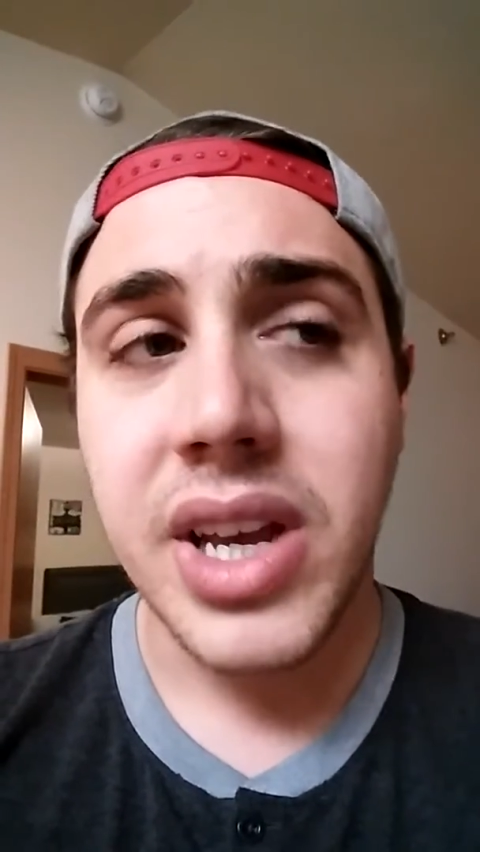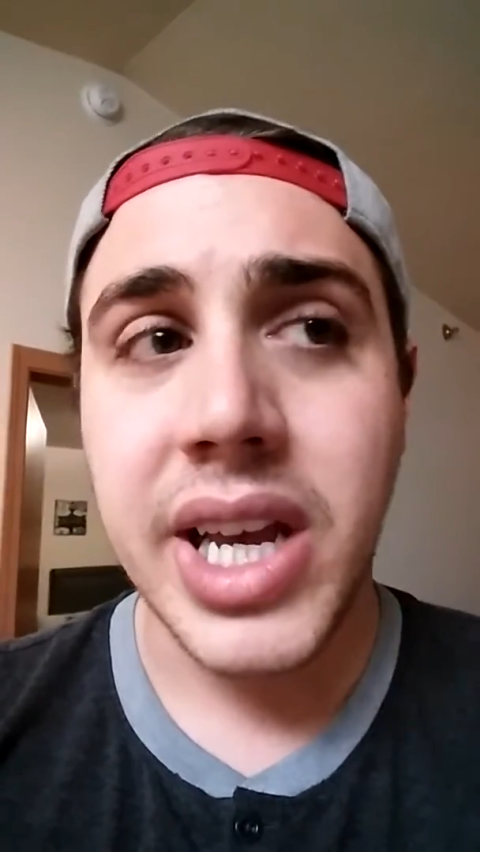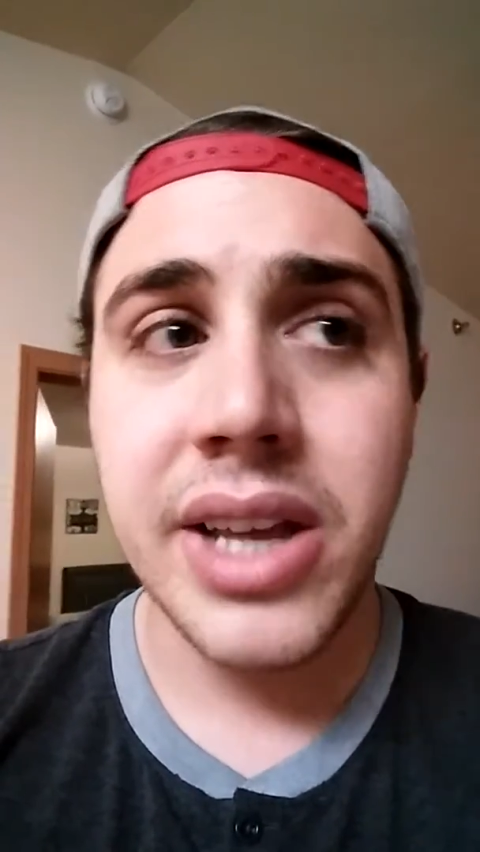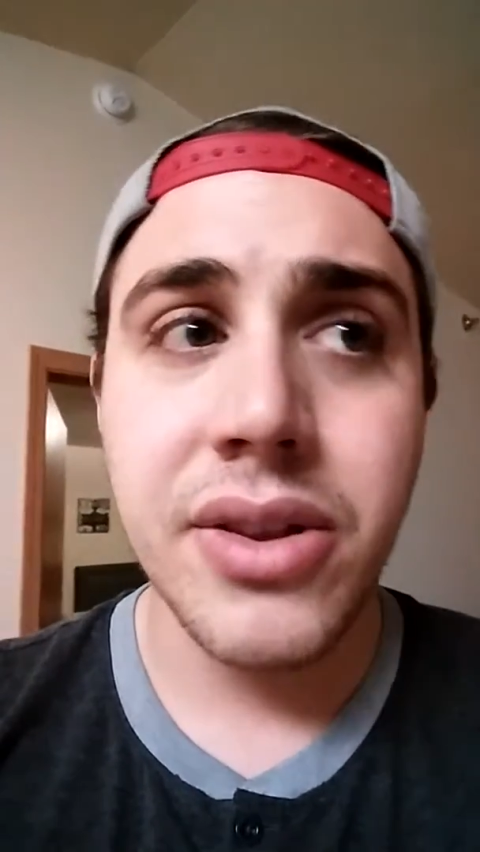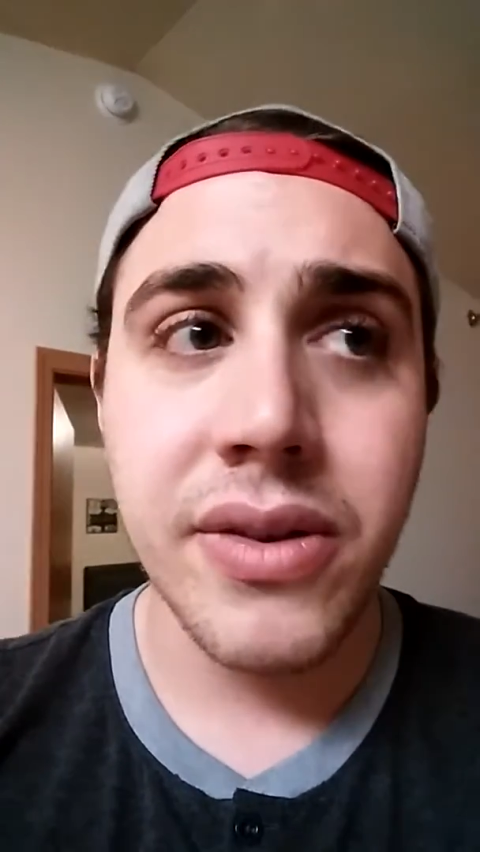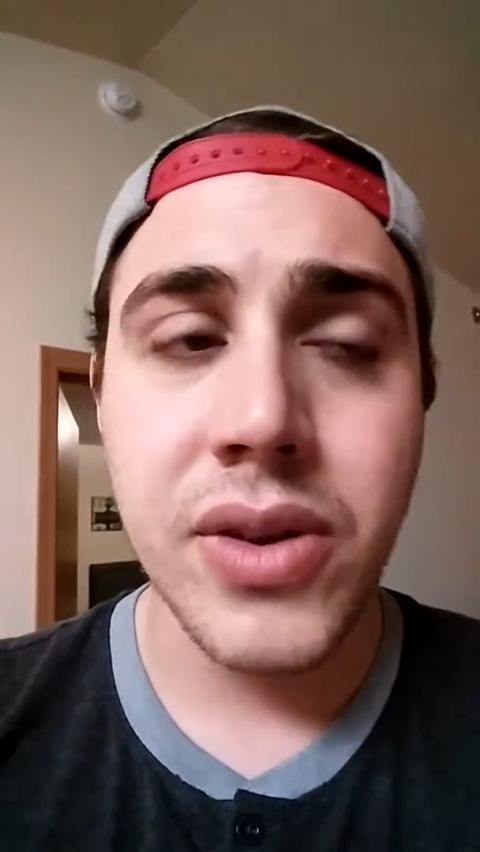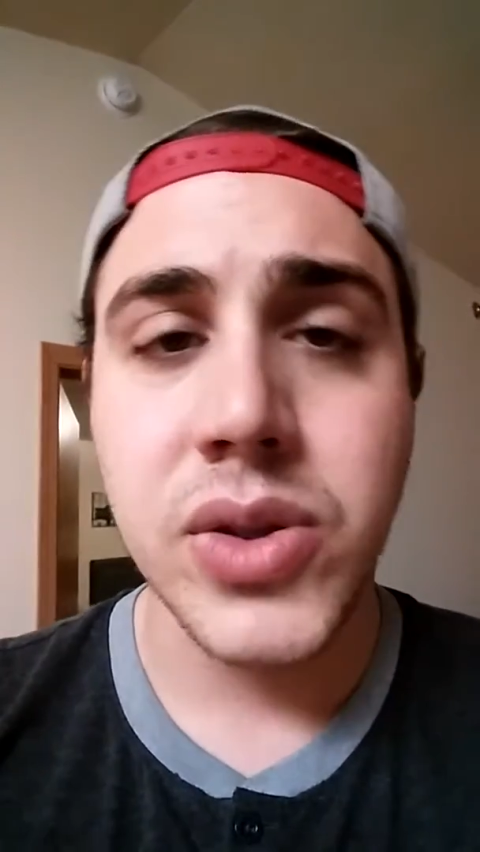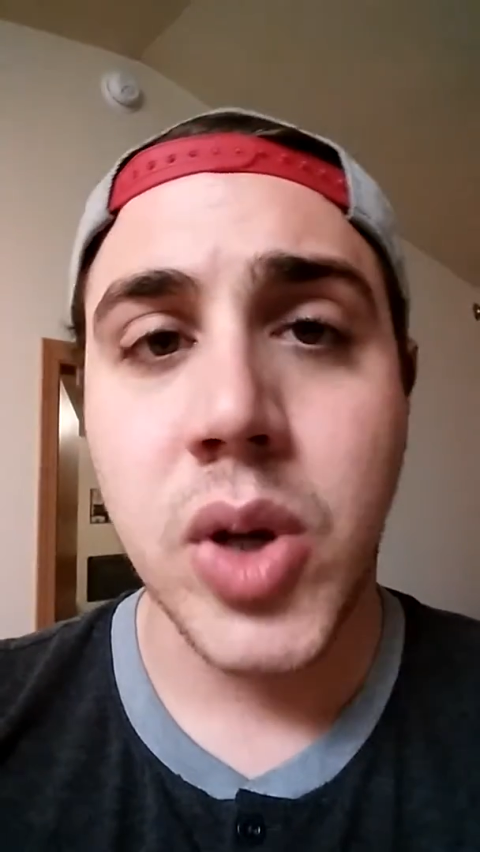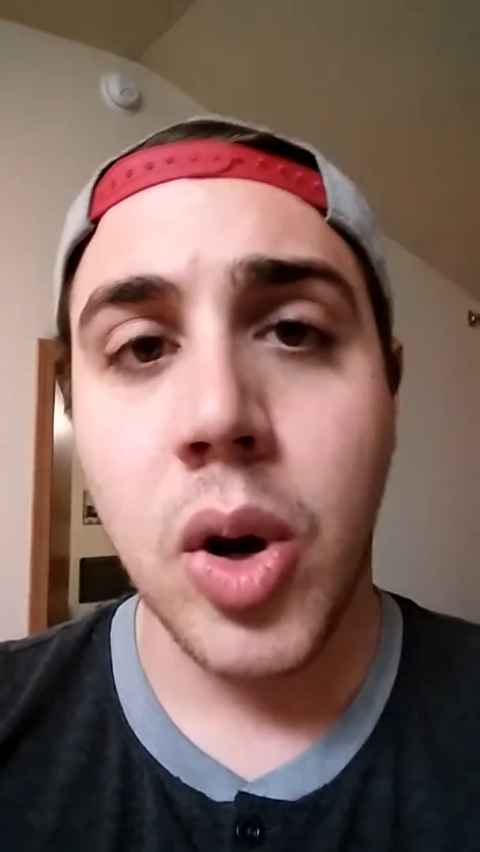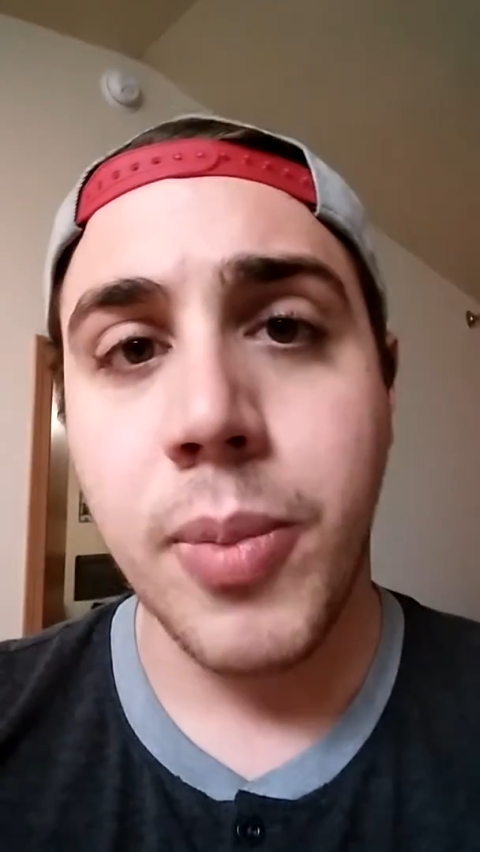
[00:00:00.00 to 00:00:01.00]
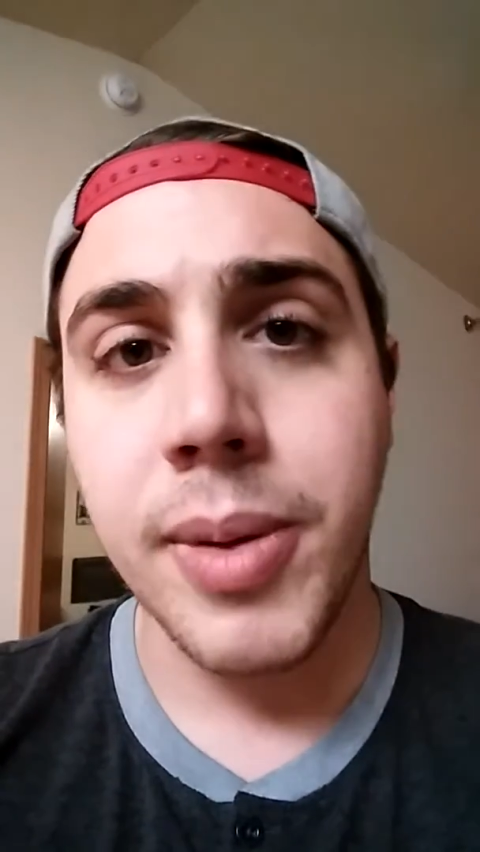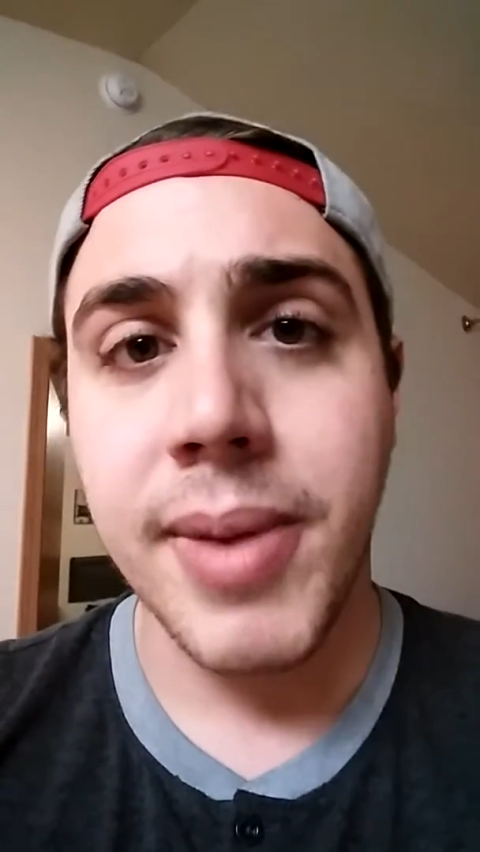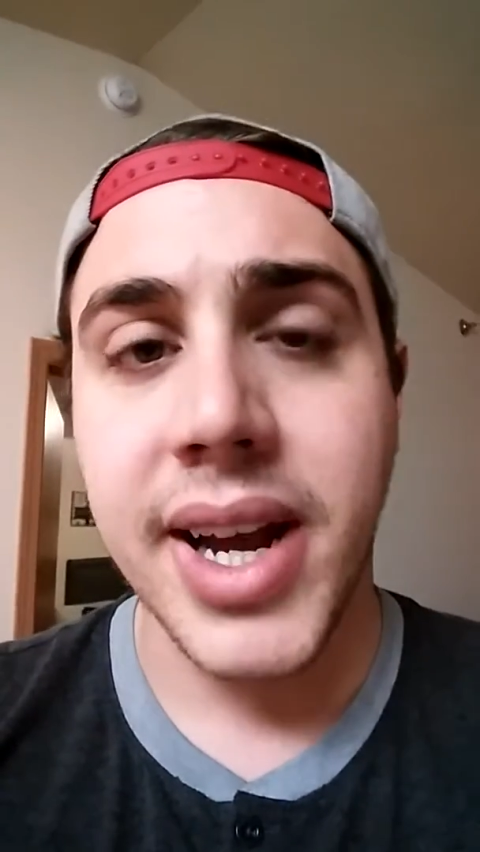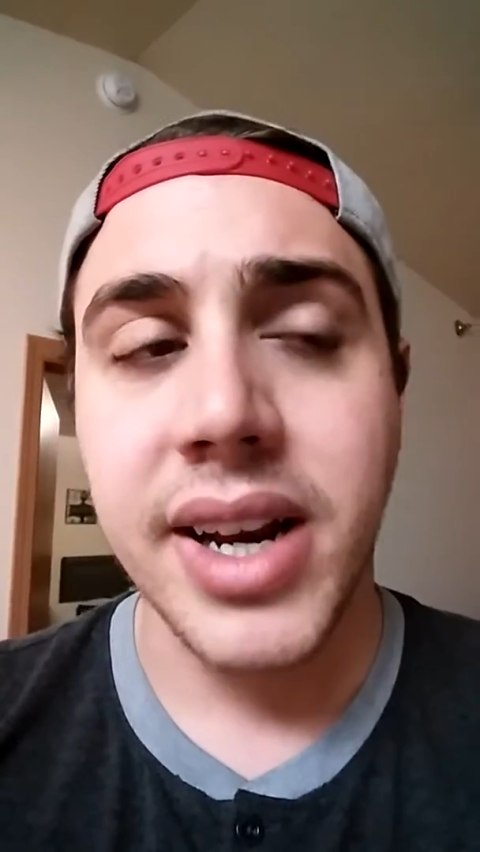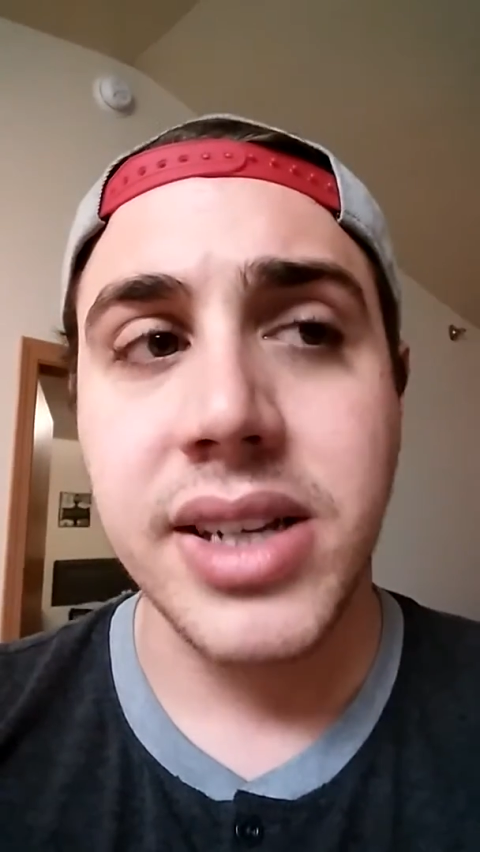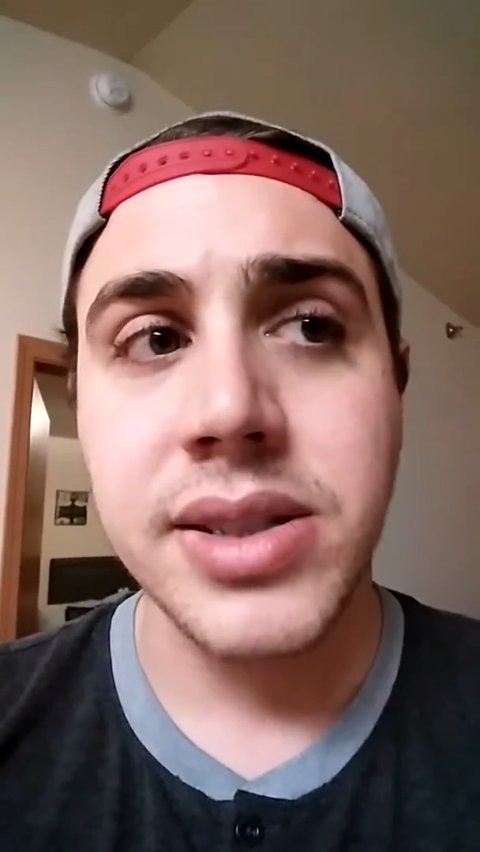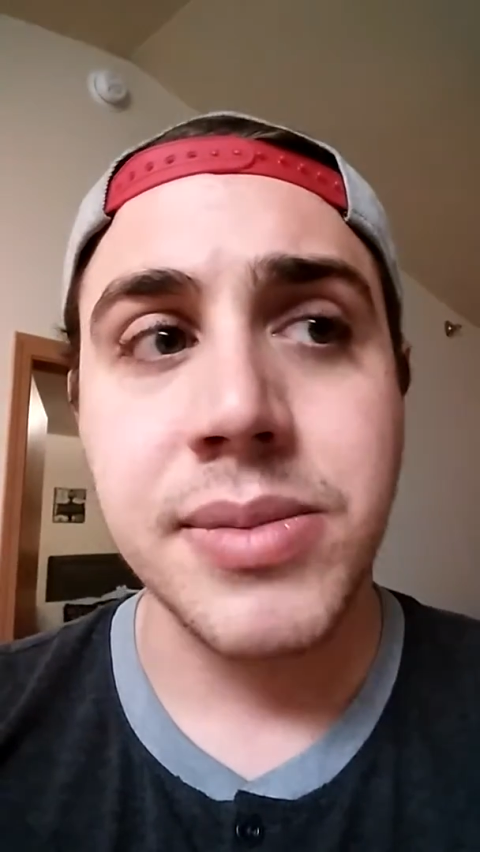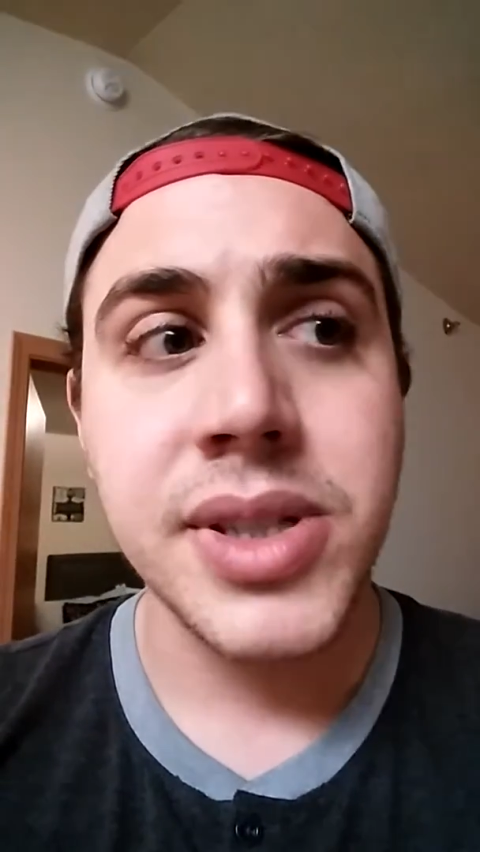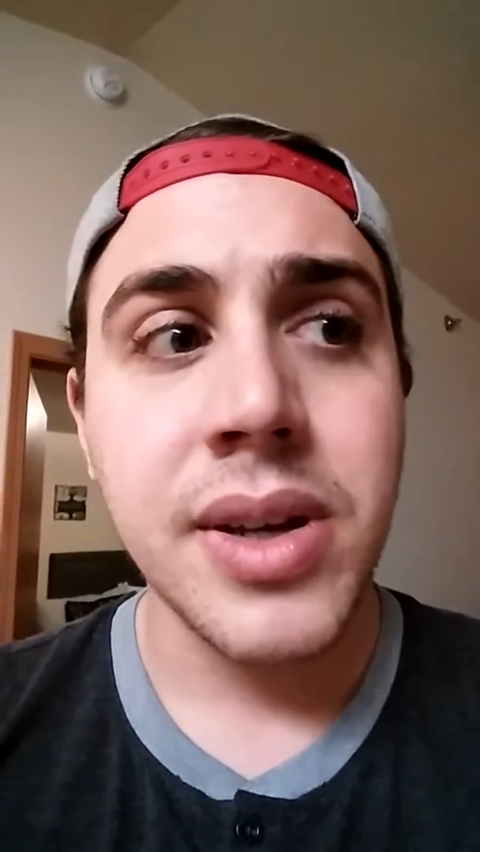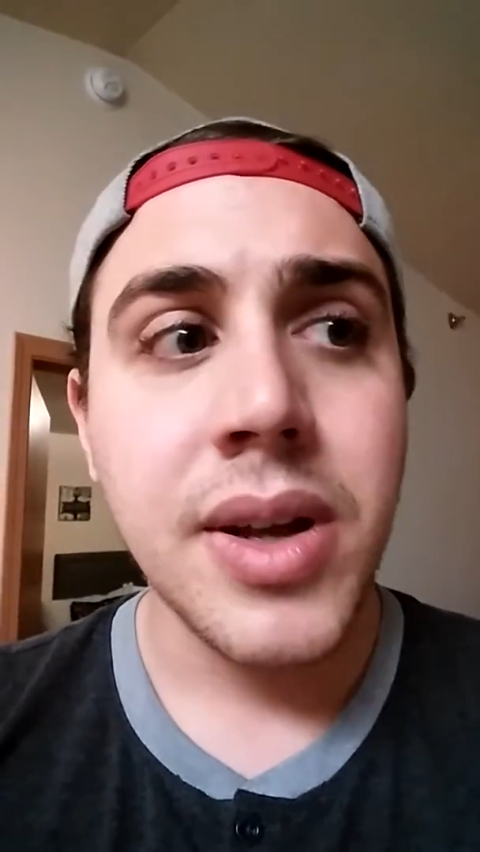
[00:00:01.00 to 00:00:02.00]
either of those coping
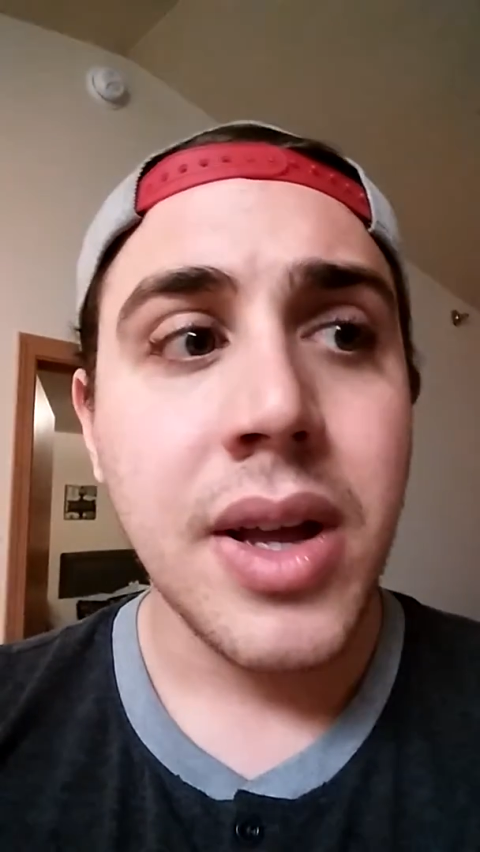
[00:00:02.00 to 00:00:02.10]
mechanisms.